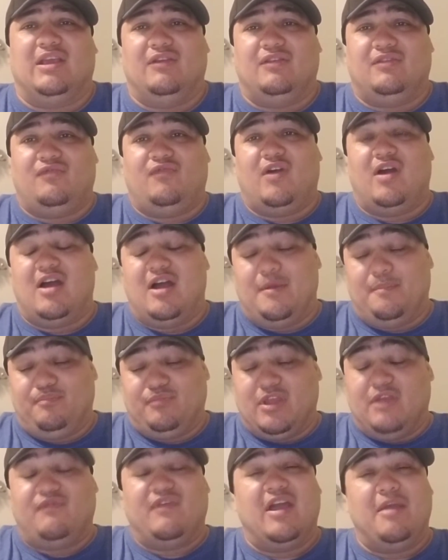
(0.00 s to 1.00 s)
If um
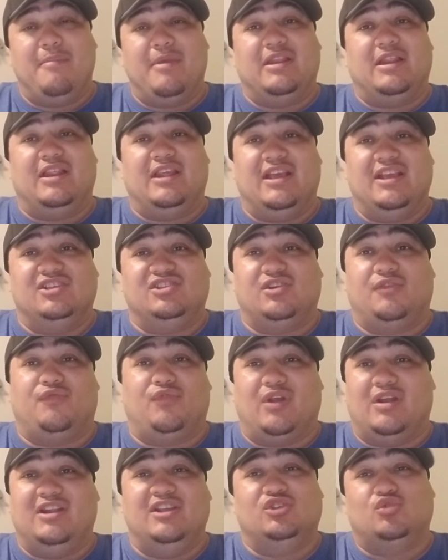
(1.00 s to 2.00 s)
if I made it easier
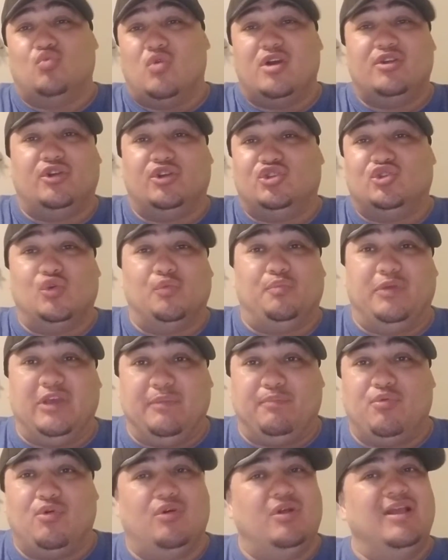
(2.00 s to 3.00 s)
for at least one or two
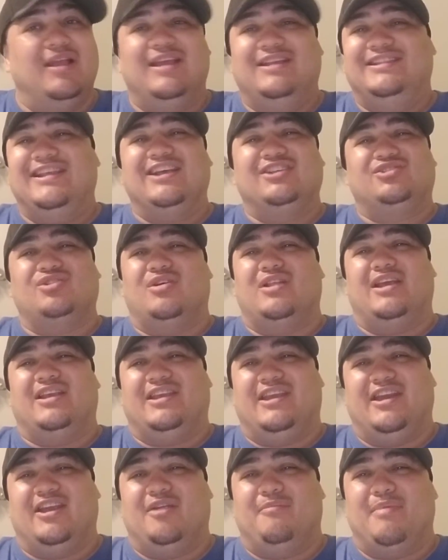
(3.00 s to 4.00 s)
people, that's all I
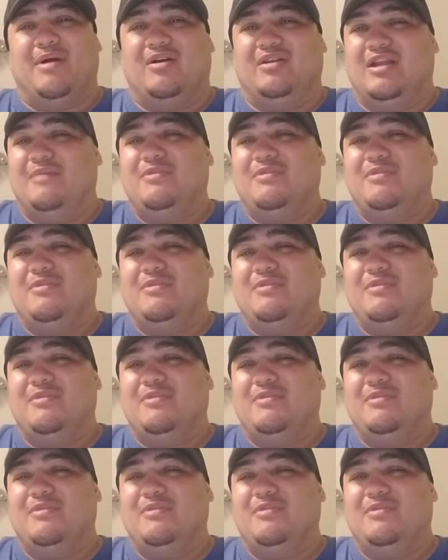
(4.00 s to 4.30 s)
care about.